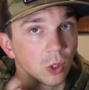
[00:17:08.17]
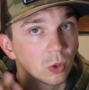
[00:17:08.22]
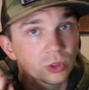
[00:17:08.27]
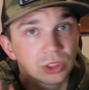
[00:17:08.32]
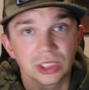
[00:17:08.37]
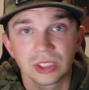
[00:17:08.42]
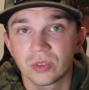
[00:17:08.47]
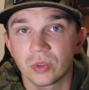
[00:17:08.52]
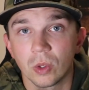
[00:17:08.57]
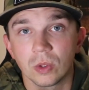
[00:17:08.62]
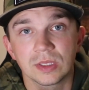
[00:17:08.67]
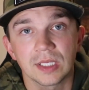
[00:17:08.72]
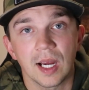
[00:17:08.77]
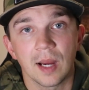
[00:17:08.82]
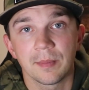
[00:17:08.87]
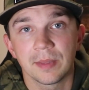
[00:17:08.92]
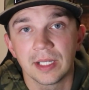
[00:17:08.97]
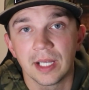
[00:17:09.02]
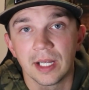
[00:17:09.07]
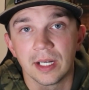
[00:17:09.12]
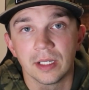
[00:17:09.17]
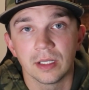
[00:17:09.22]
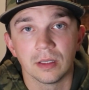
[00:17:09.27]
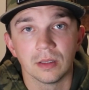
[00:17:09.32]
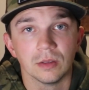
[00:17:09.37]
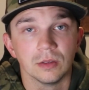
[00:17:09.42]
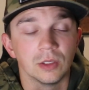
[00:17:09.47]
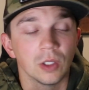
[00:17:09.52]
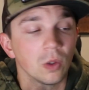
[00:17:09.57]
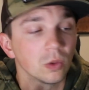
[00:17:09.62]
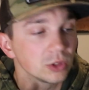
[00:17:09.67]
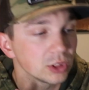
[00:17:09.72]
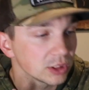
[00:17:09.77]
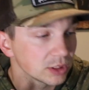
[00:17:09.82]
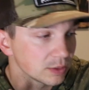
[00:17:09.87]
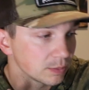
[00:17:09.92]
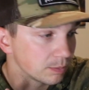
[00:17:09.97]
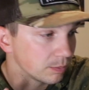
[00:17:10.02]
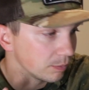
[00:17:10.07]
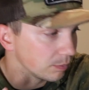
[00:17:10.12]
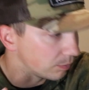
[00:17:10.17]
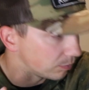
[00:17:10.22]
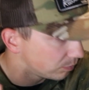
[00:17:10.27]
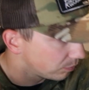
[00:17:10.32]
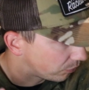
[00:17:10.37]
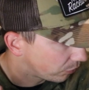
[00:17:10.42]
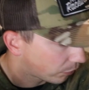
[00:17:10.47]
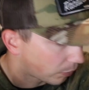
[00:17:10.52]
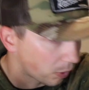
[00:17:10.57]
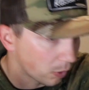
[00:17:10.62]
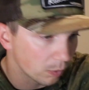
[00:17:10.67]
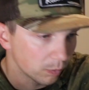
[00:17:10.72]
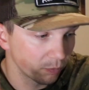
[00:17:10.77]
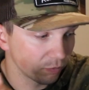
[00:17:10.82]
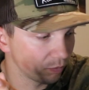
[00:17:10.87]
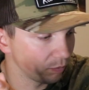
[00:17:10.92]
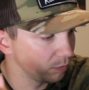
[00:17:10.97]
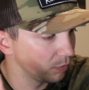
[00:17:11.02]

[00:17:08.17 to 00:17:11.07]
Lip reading: just throw timing at it. Don't just throw